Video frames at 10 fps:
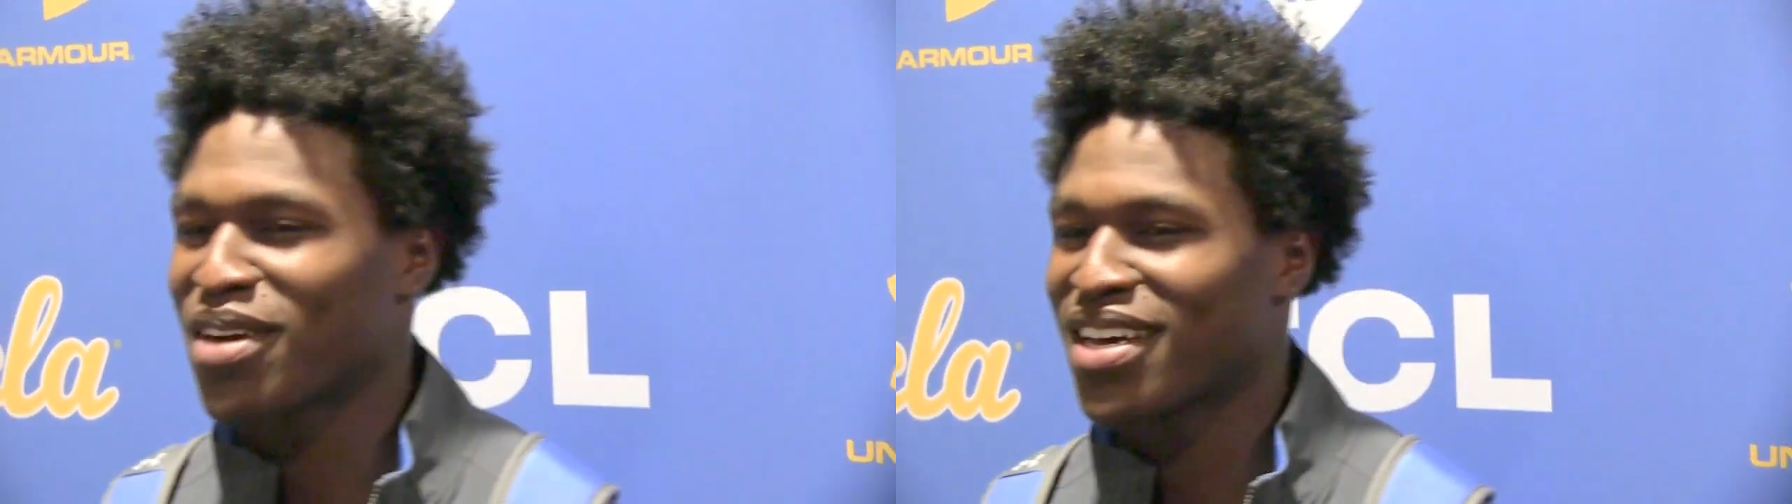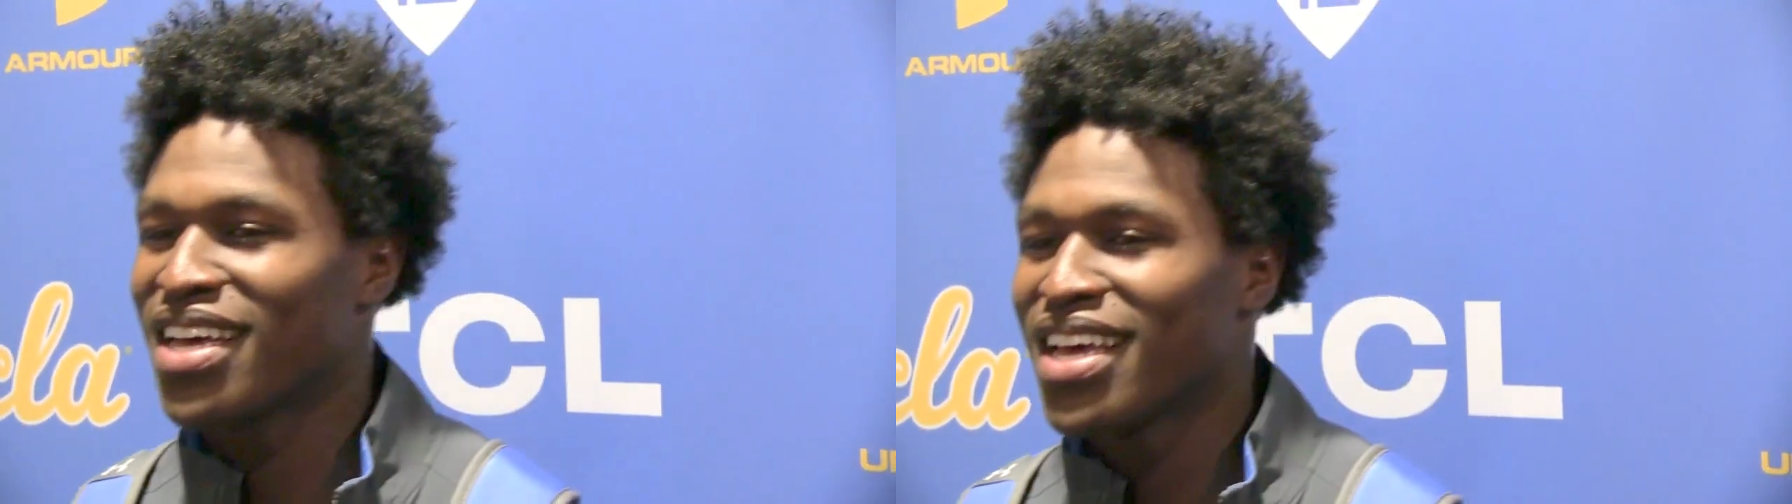
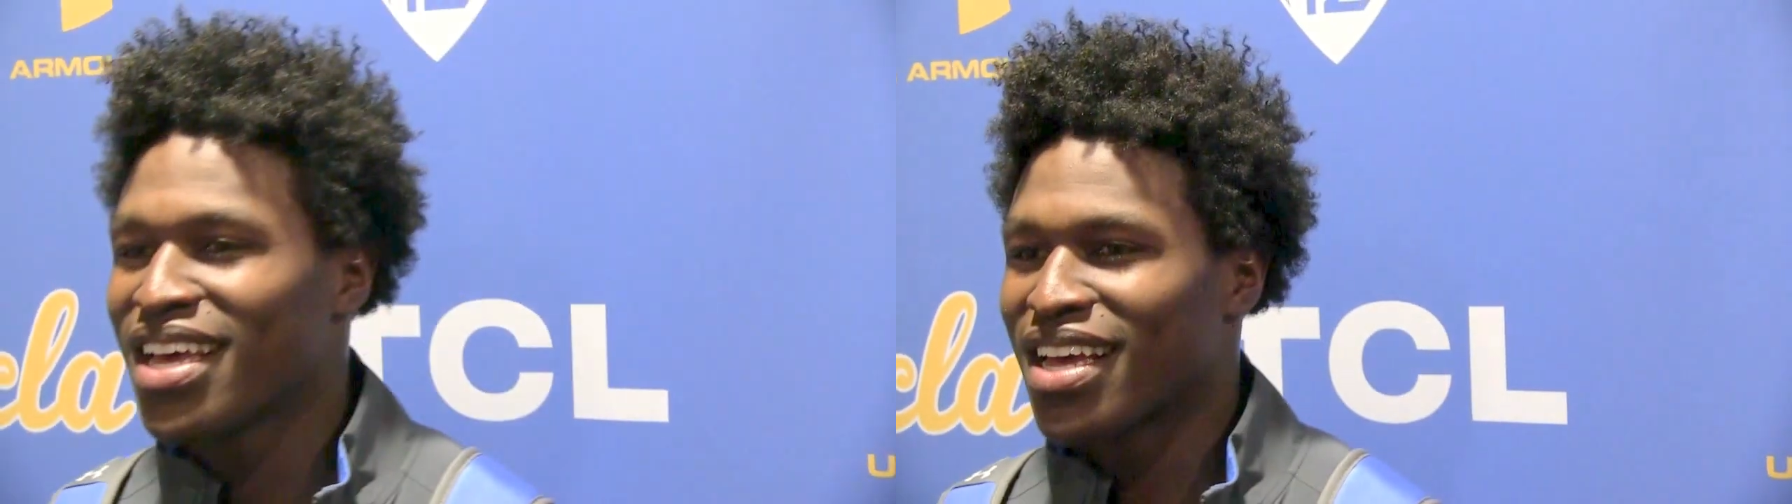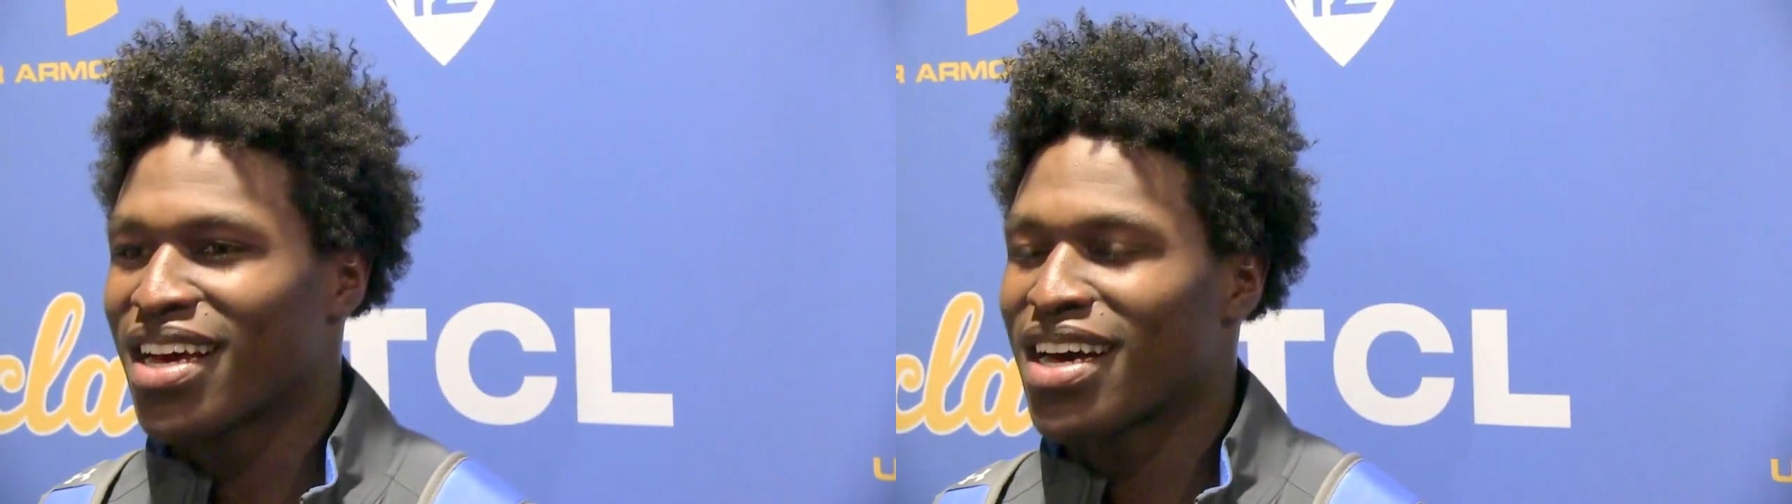But
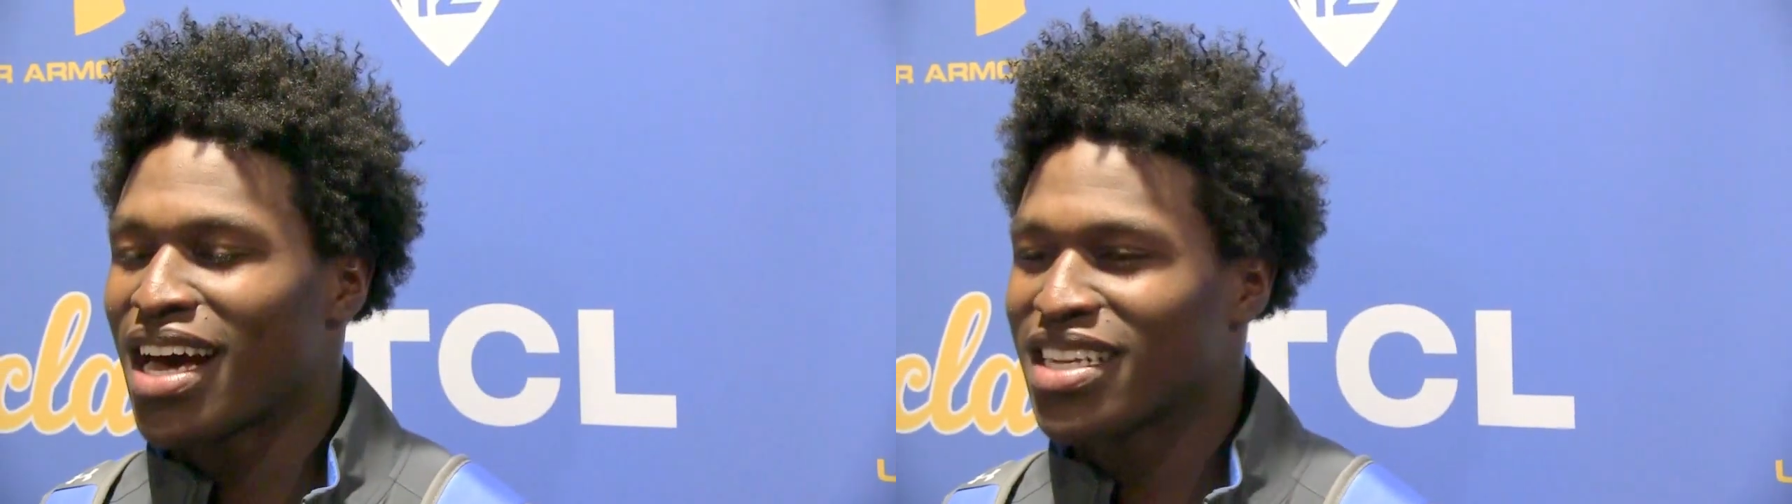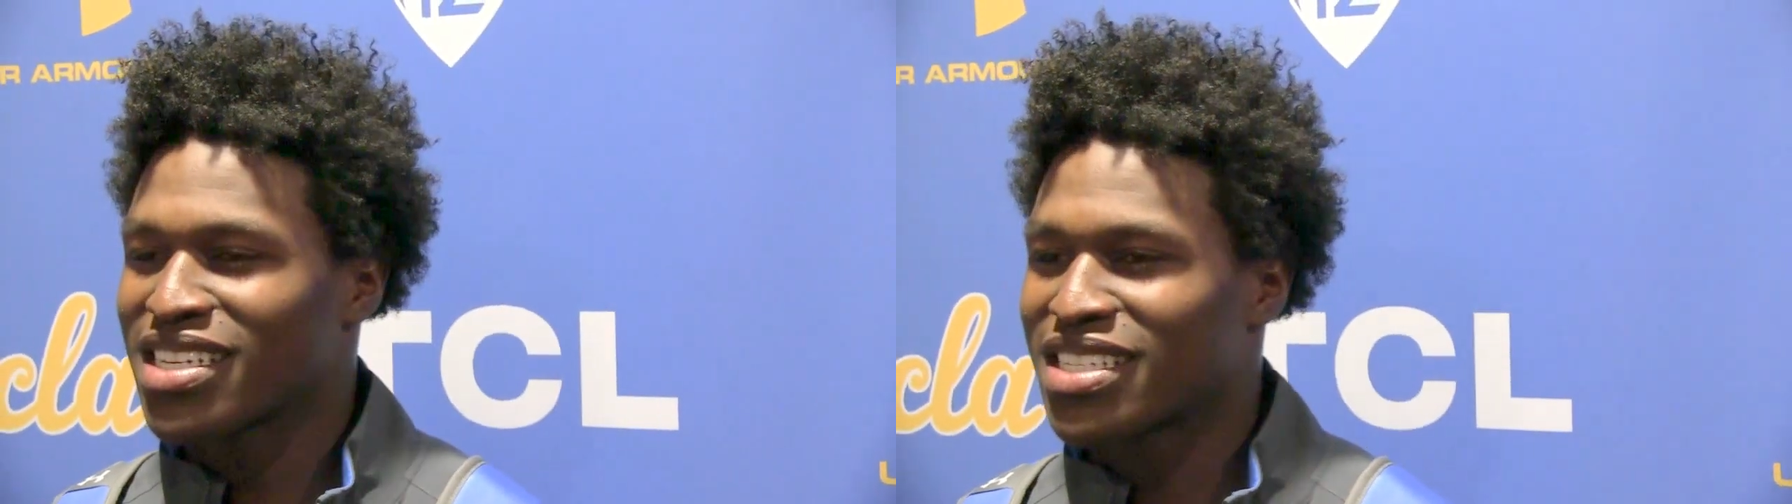honestly,